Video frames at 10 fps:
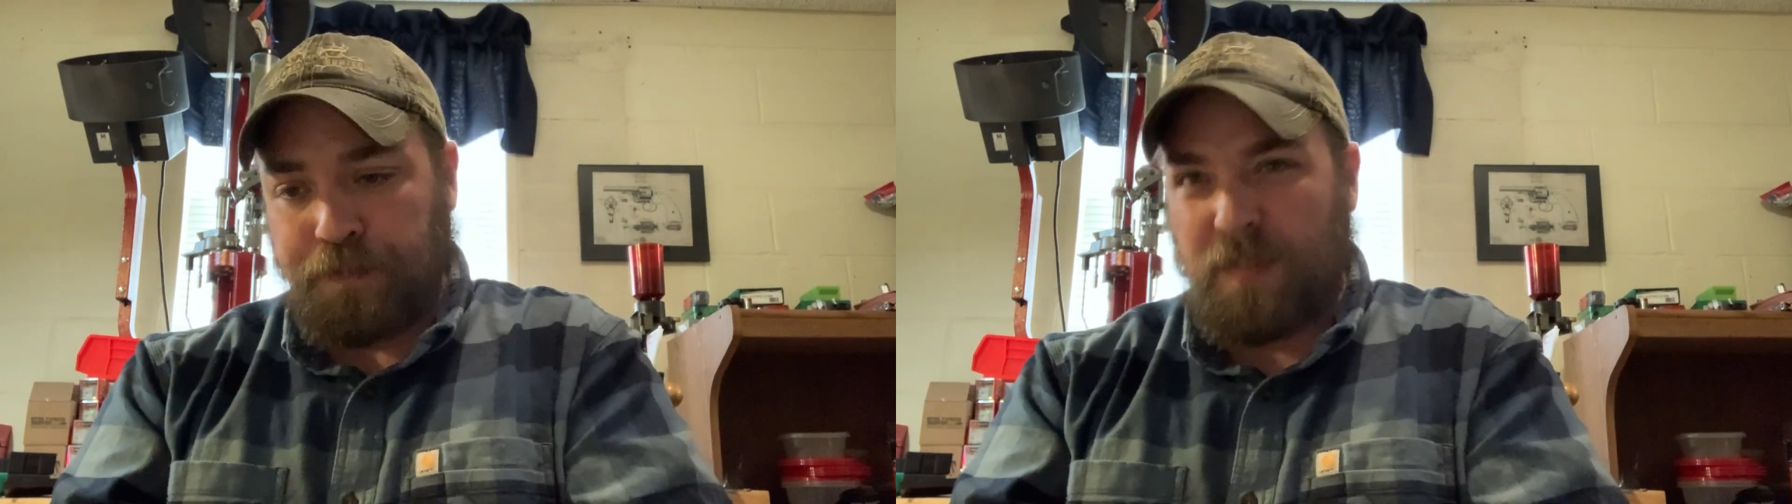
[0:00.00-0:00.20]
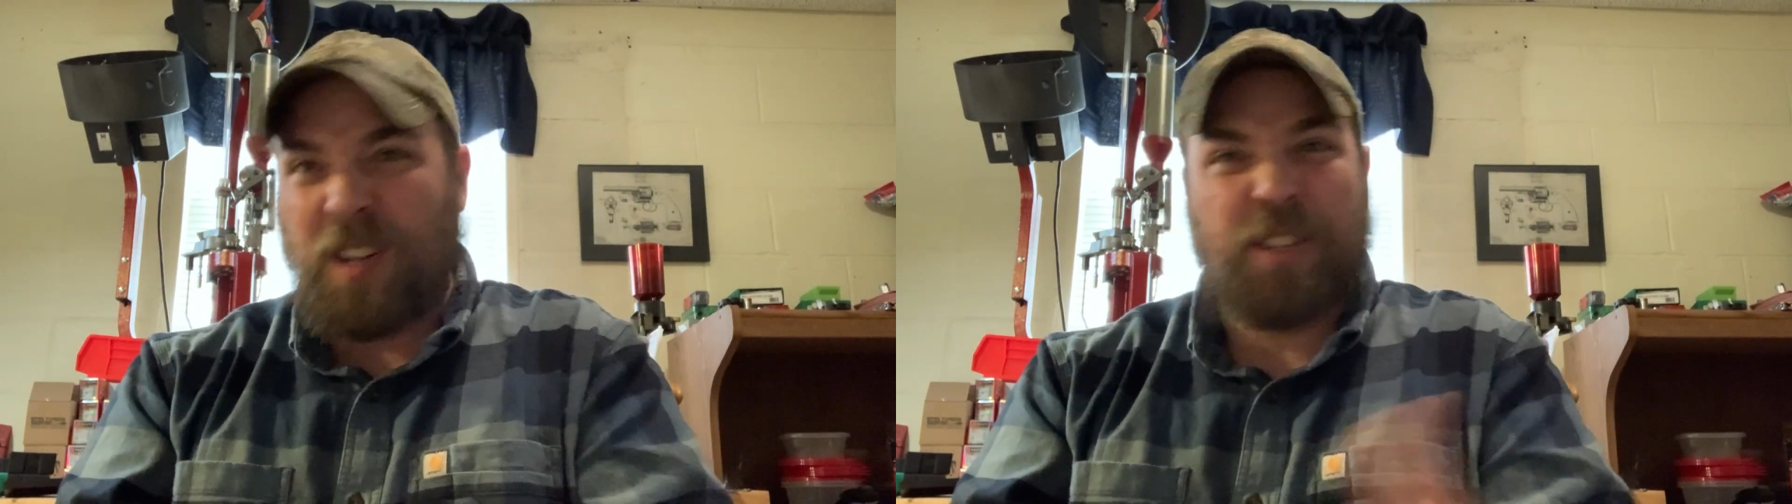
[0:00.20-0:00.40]

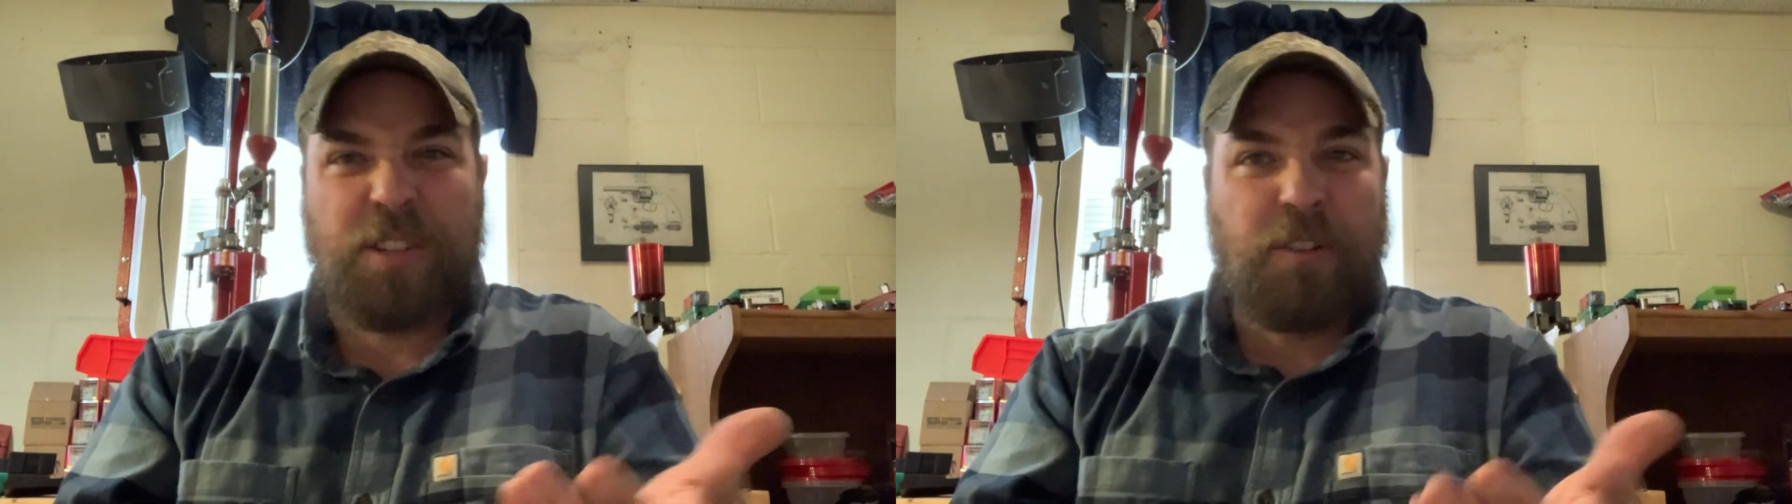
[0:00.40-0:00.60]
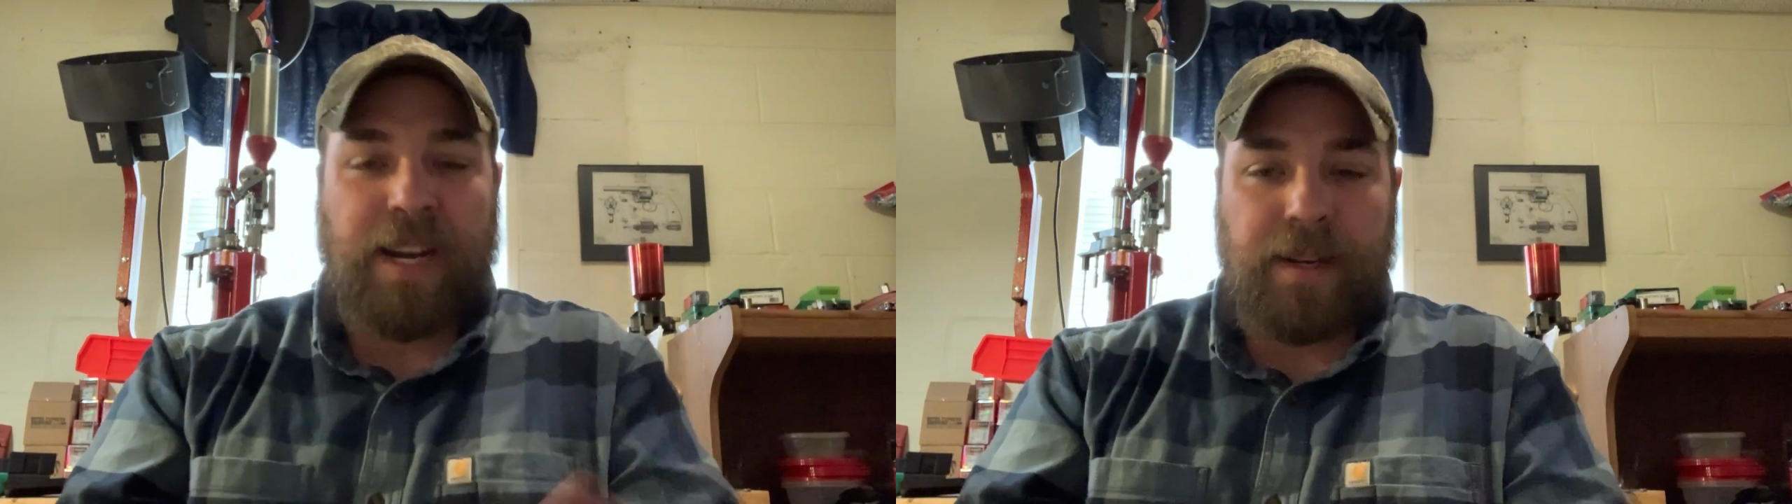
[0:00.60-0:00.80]
They're just
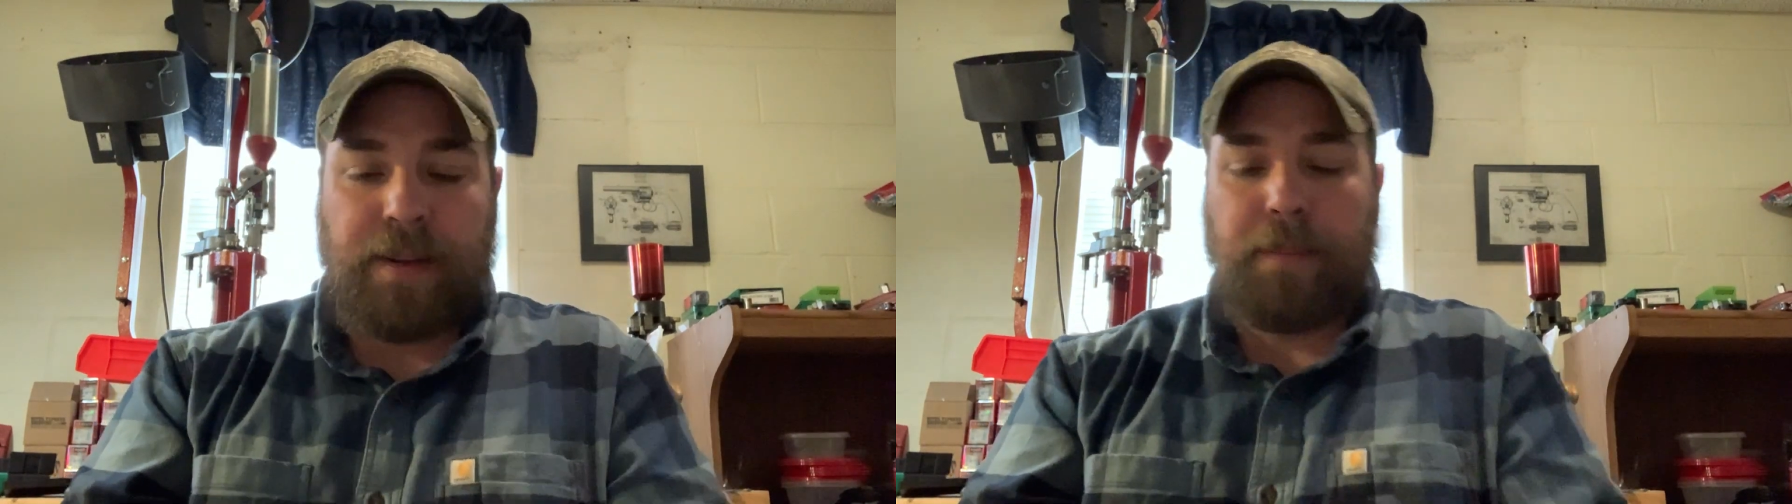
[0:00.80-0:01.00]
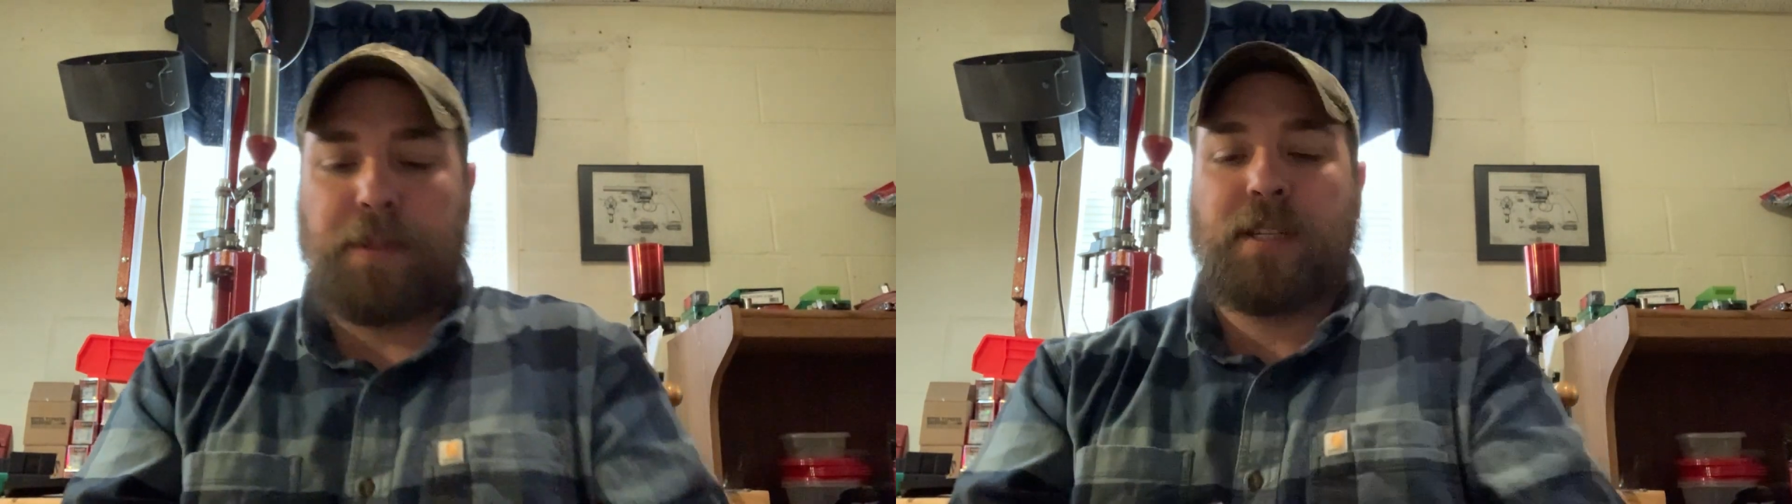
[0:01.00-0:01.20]
green
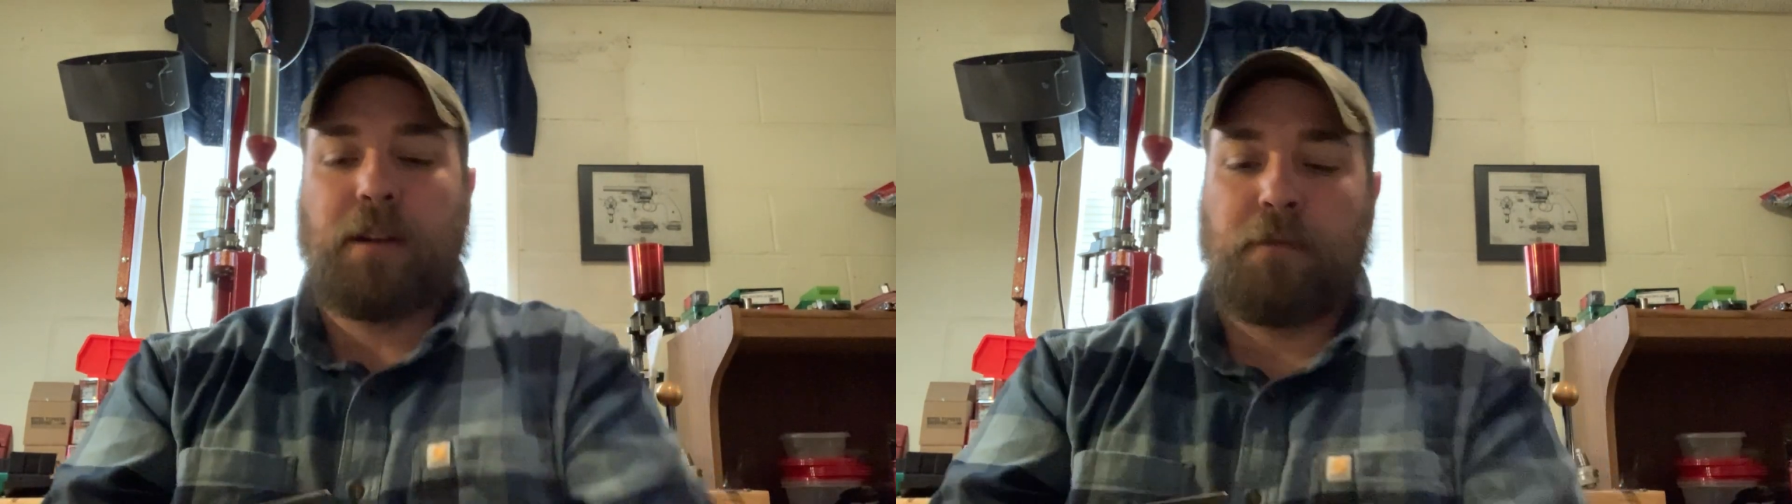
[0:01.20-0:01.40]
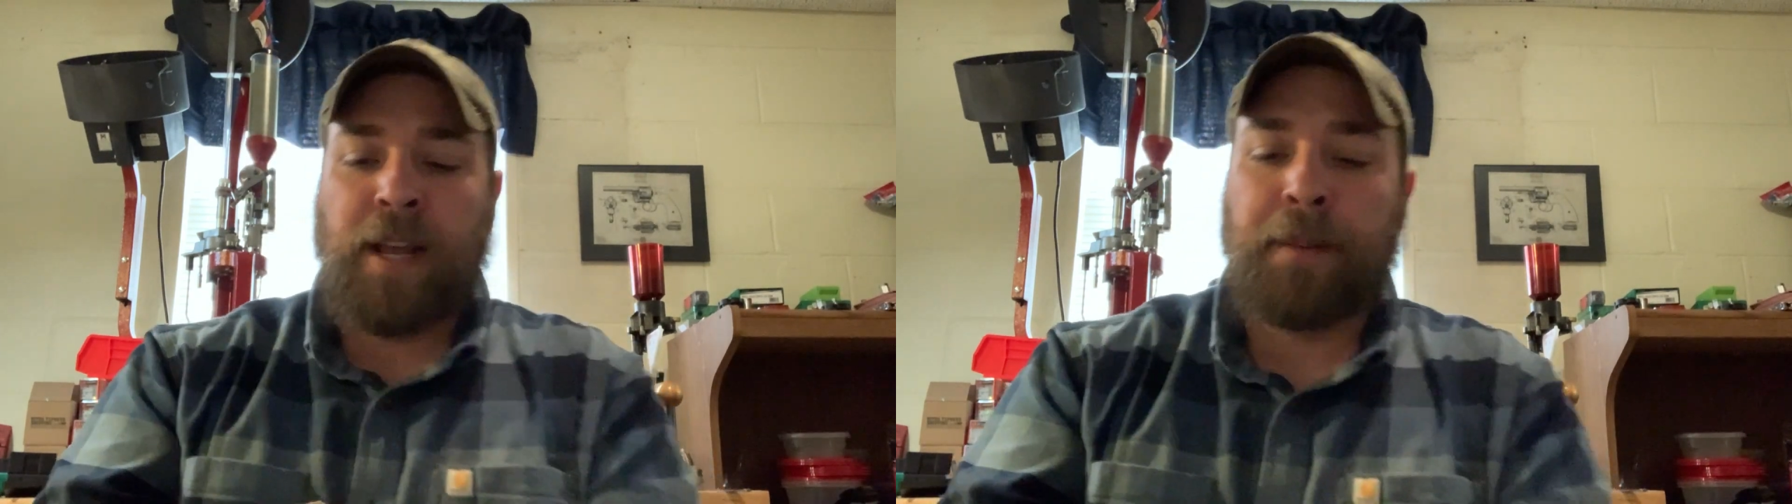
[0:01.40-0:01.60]
tip instead
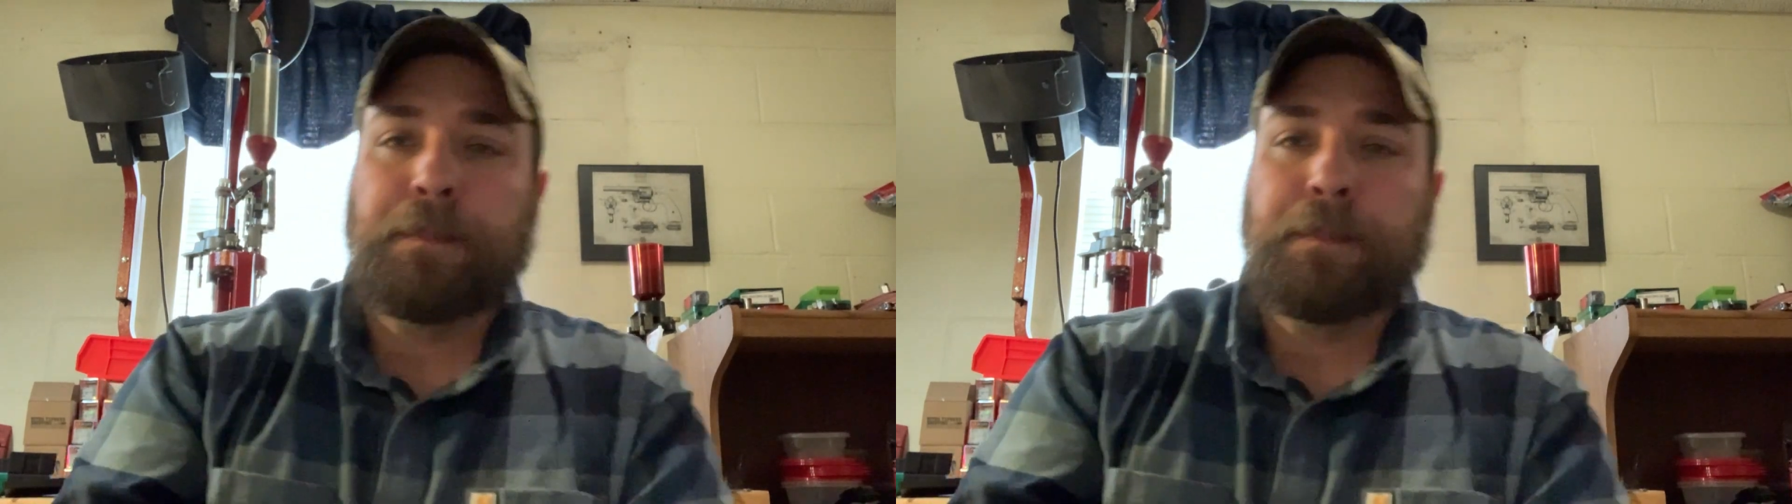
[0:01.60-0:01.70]
of red.